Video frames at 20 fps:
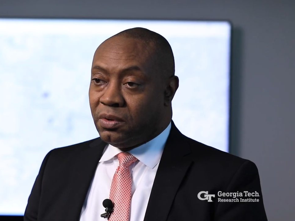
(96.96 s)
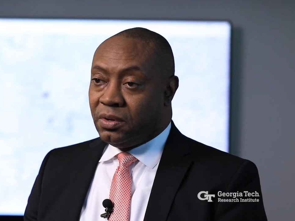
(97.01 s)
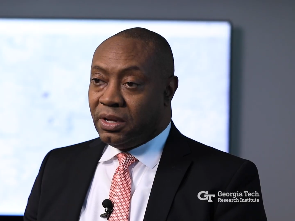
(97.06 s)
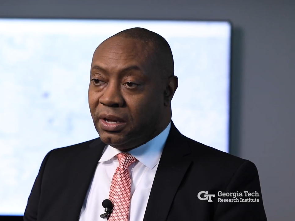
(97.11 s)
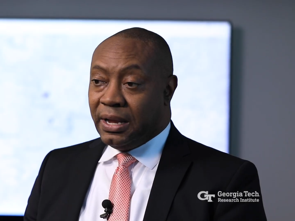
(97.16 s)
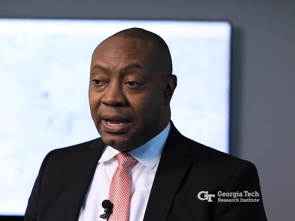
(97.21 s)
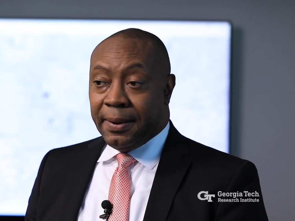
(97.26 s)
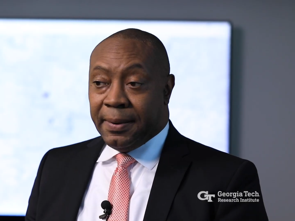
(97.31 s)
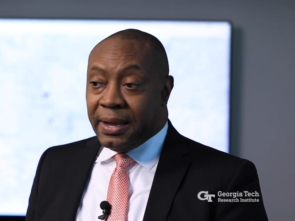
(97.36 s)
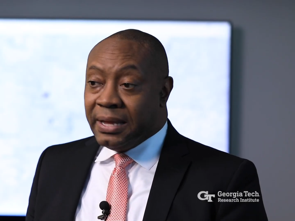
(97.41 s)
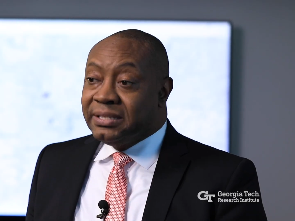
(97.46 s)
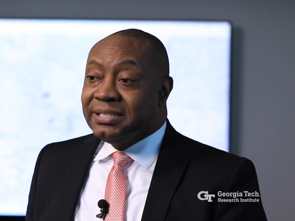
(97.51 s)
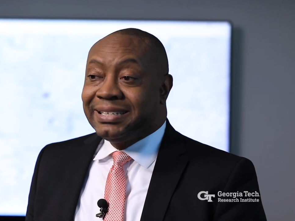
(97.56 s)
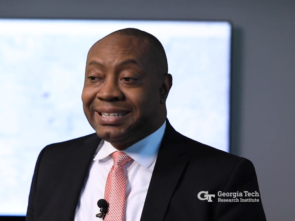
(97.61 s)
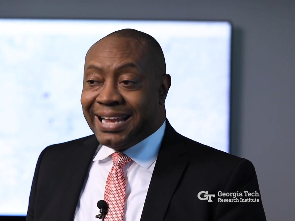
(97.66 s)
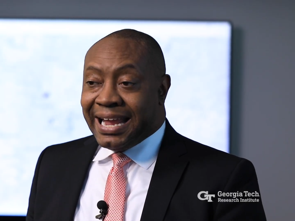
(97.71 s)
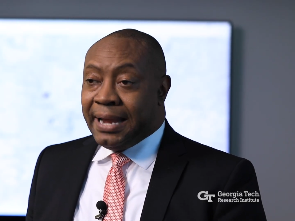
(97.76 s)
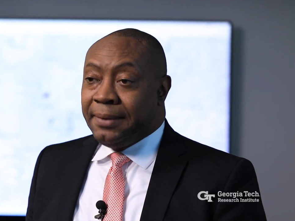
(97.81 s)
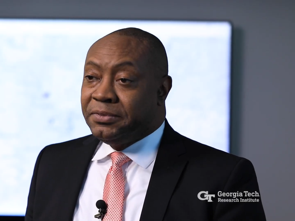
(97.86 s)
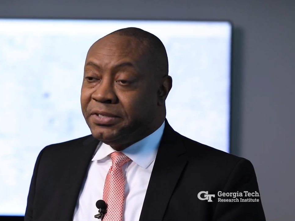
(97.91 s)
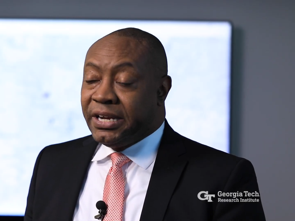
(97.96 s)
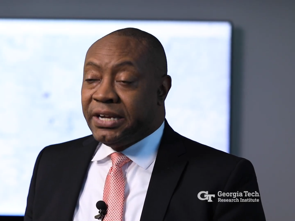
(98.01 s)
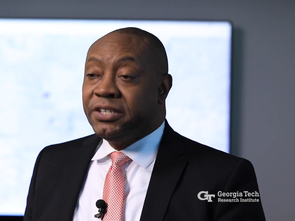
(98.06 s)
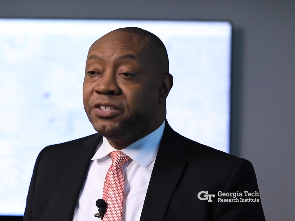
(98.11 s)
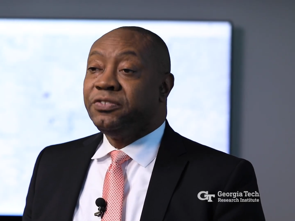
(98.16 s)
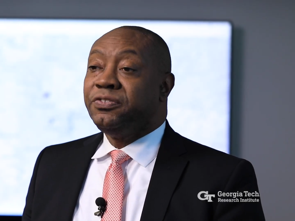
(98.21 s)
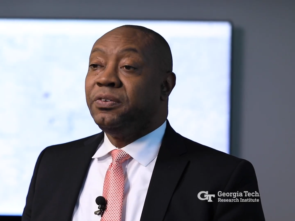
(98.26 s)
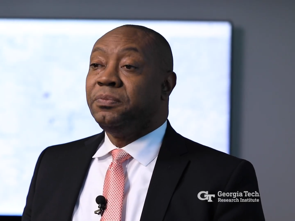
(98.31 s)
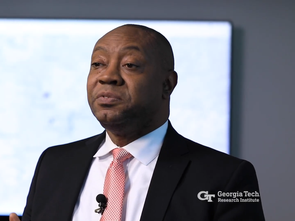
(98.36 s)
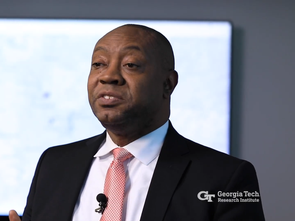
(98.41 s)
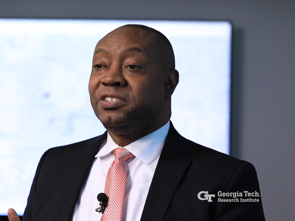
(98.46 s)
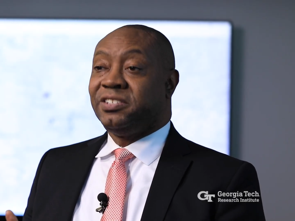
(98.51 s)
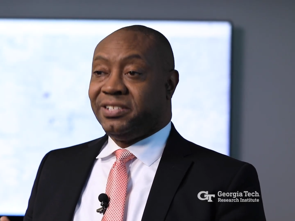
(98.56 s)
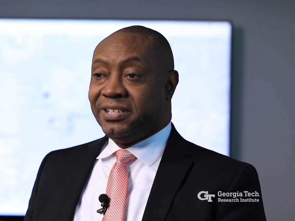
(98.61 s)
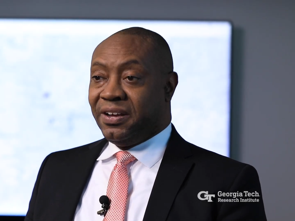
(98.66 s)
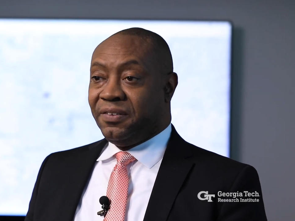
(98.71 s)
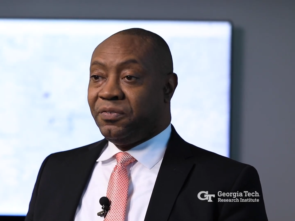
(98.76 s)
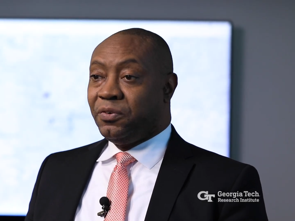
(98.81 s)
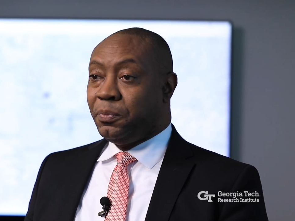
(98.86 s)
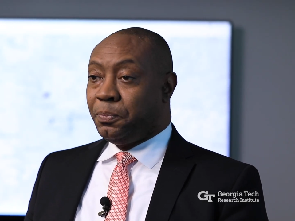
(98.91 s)
It's a game changer from
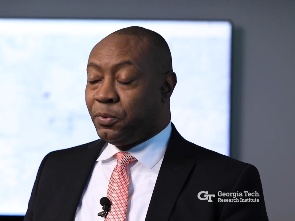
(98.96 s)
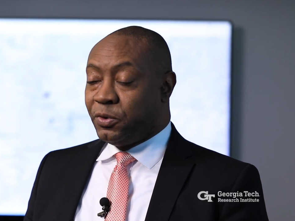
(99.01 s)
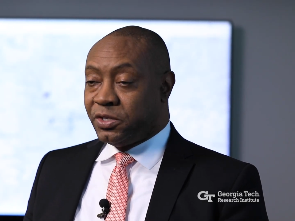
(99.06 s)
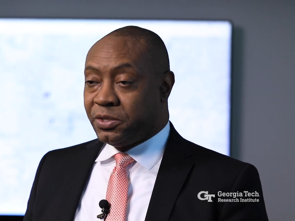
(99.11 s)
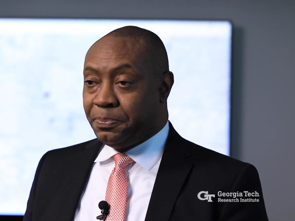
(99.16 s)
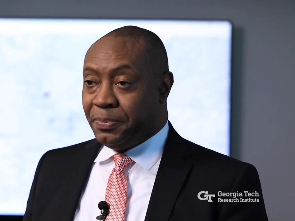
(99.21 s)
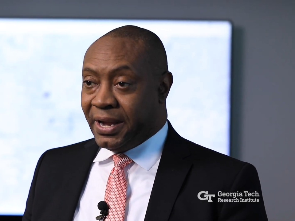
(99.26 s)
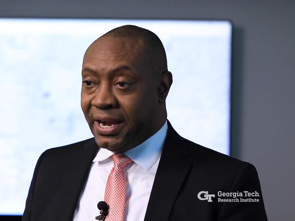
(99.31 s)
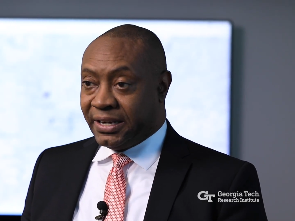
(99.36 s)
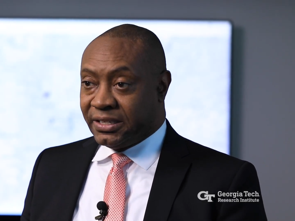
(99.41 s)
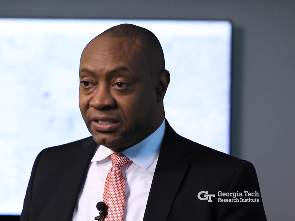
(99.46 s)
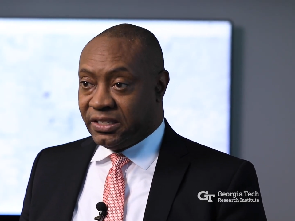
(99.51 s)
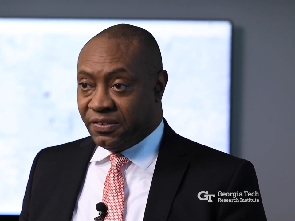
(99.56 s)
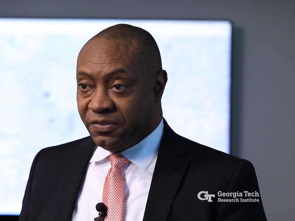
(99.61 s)
several perspectives.